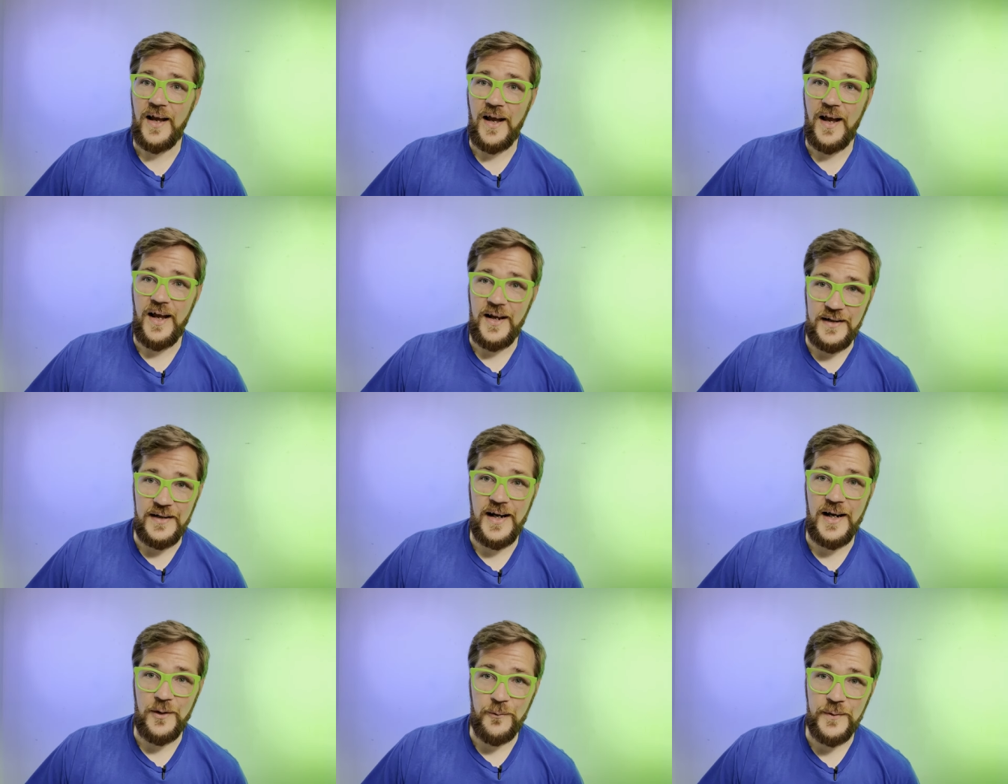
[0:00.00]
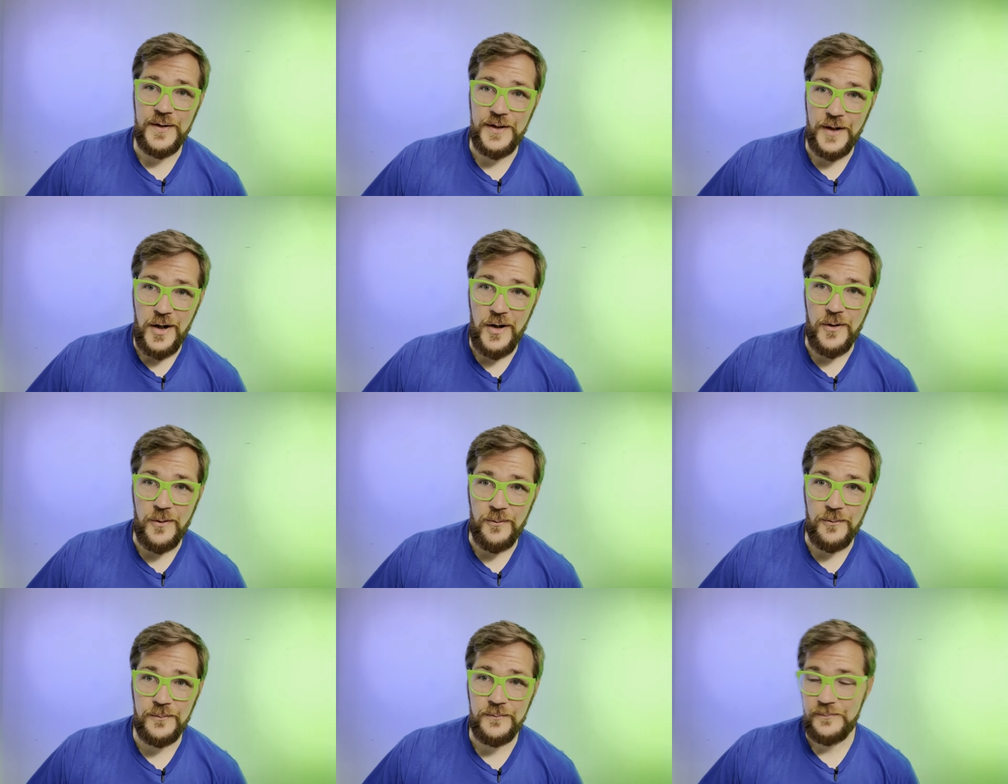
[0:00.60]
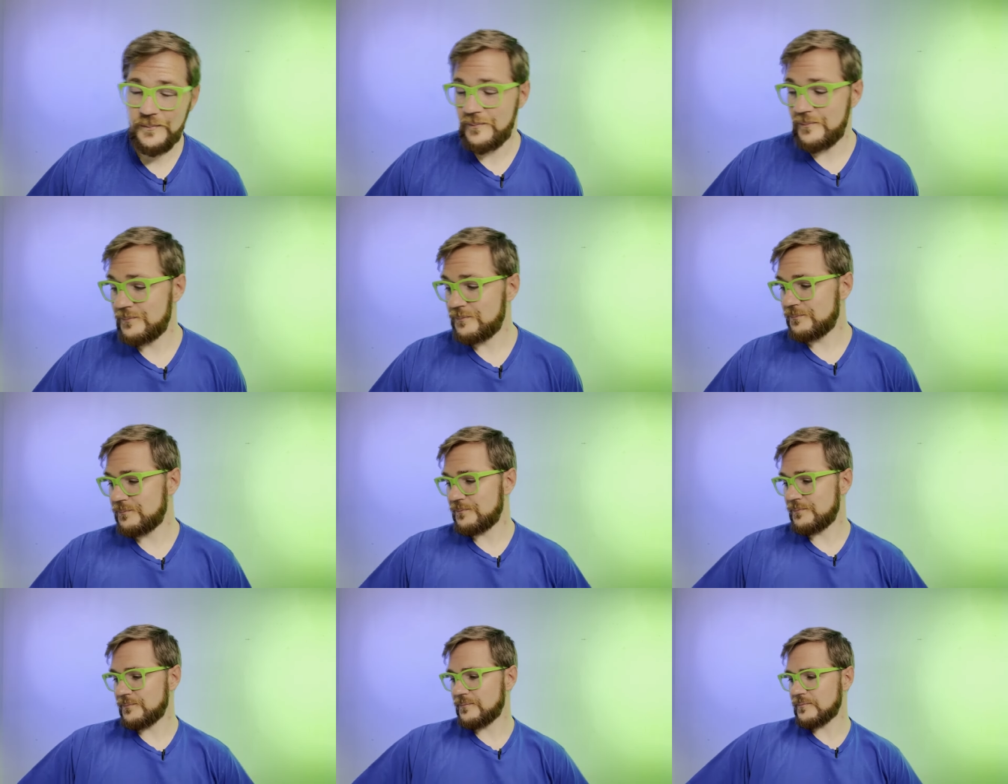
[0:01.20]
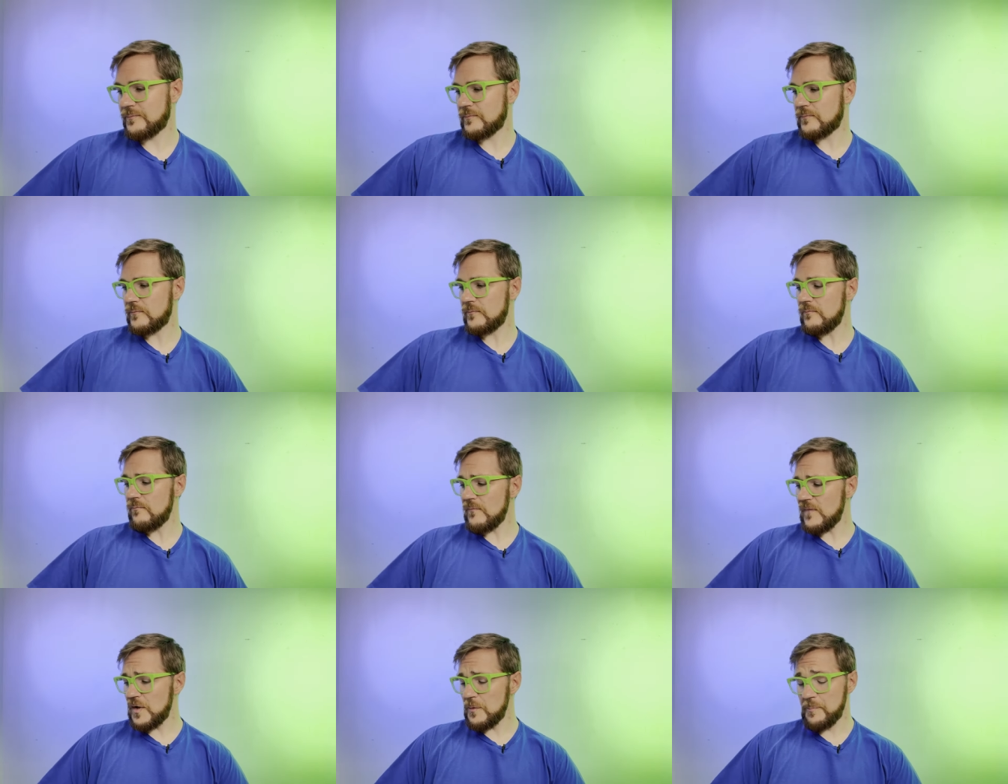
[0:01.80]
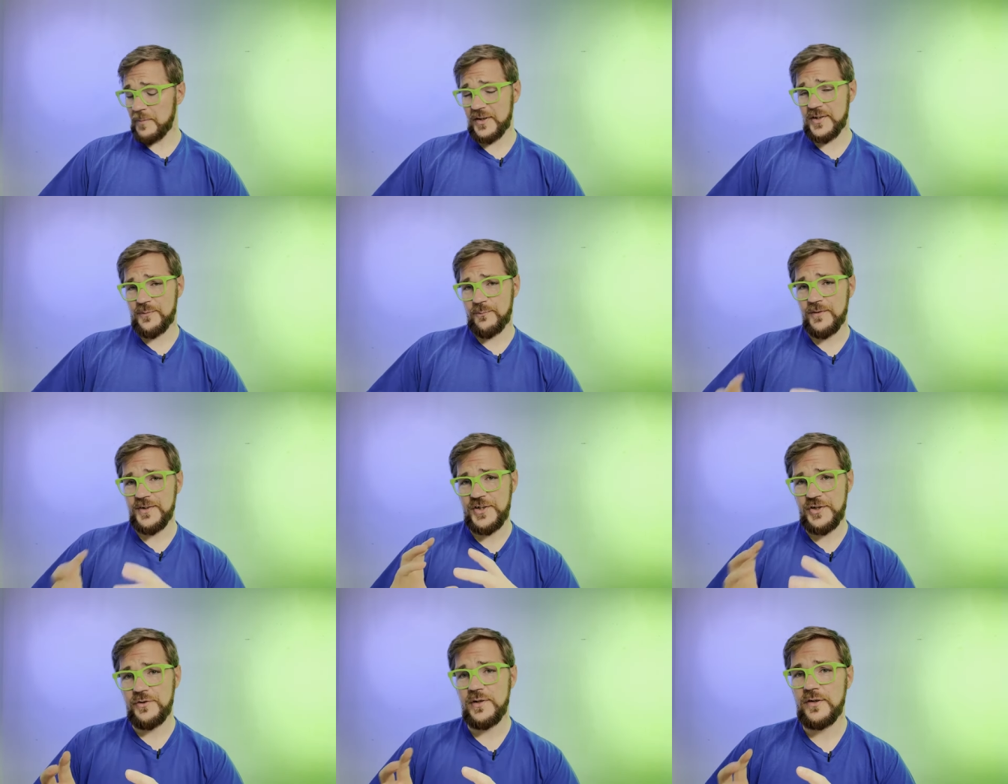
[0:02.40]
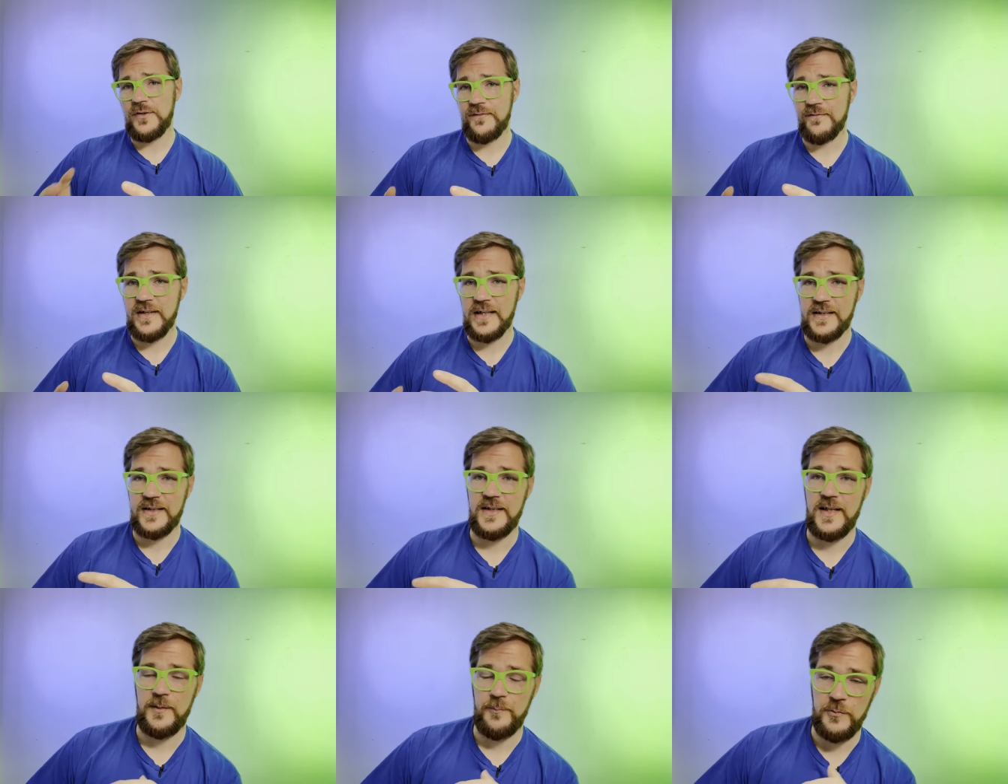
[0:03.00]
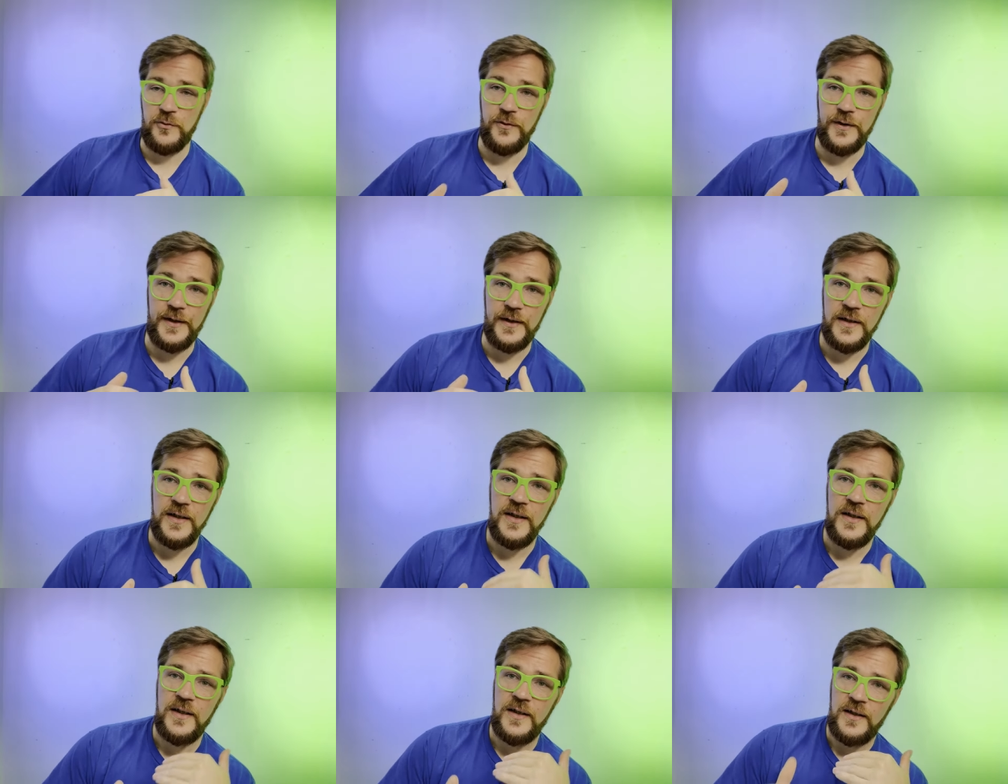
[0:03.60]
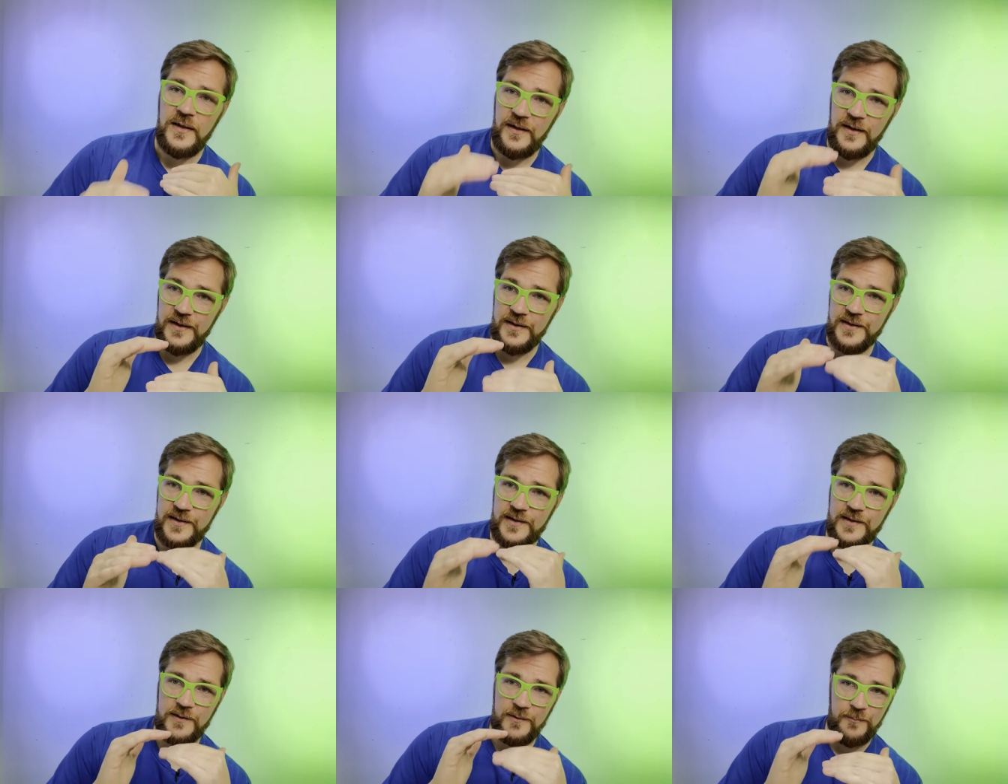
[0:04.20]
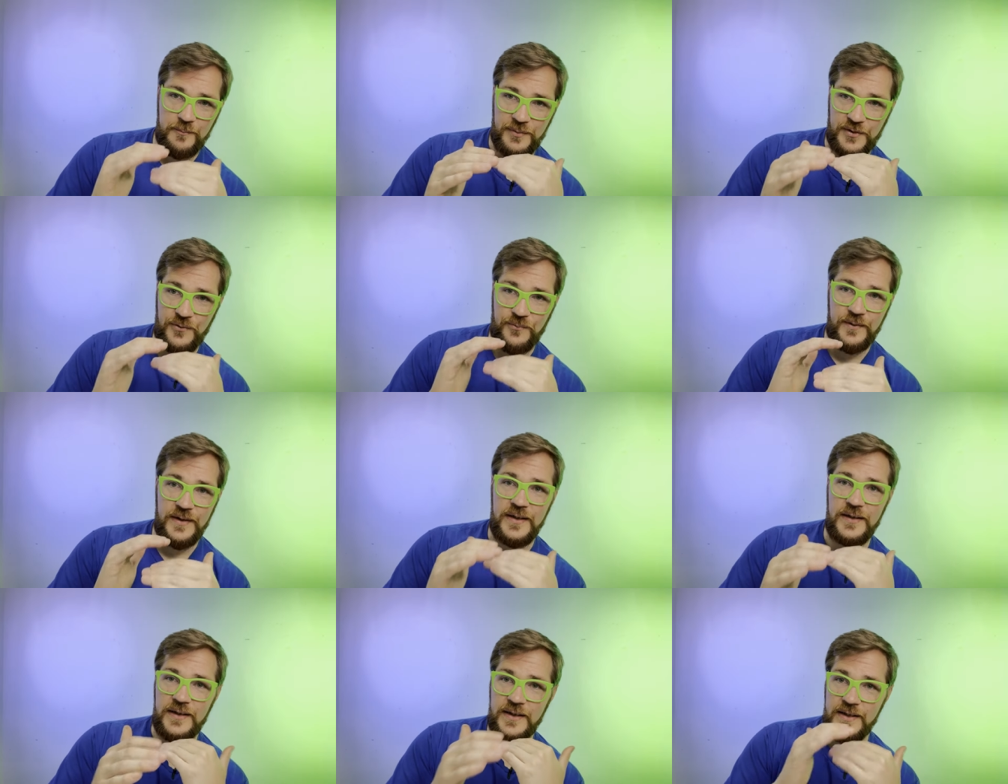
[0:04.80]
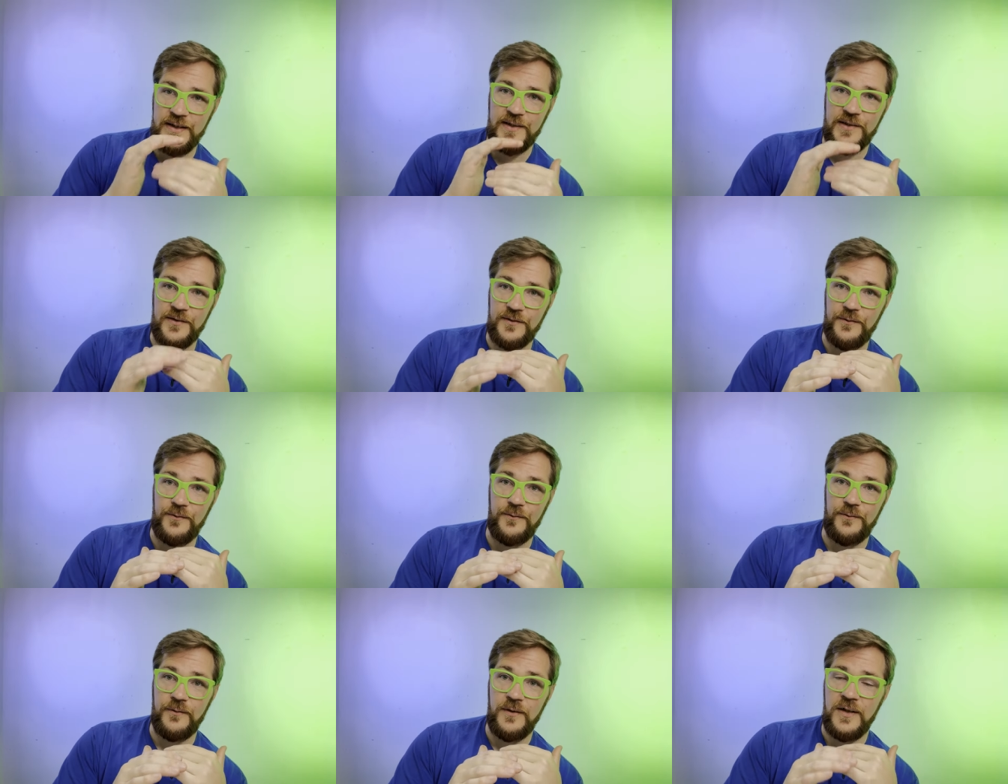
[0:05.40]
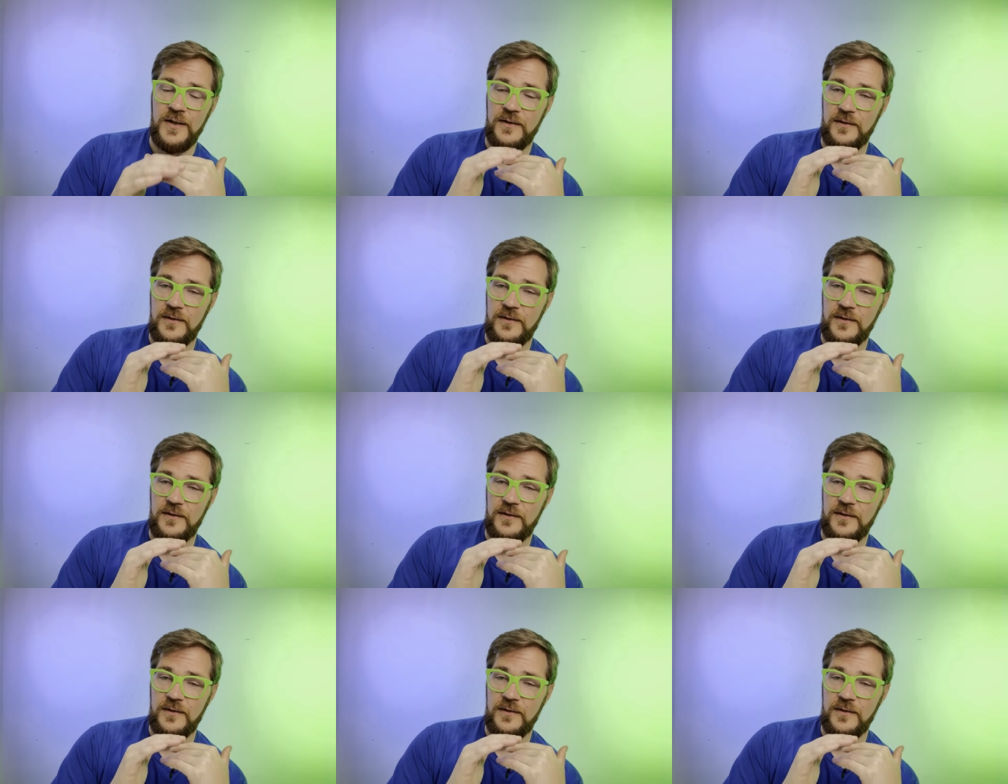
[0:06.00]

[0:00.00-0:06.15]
And now we know. Because once you know you've got to that point, it's between these two.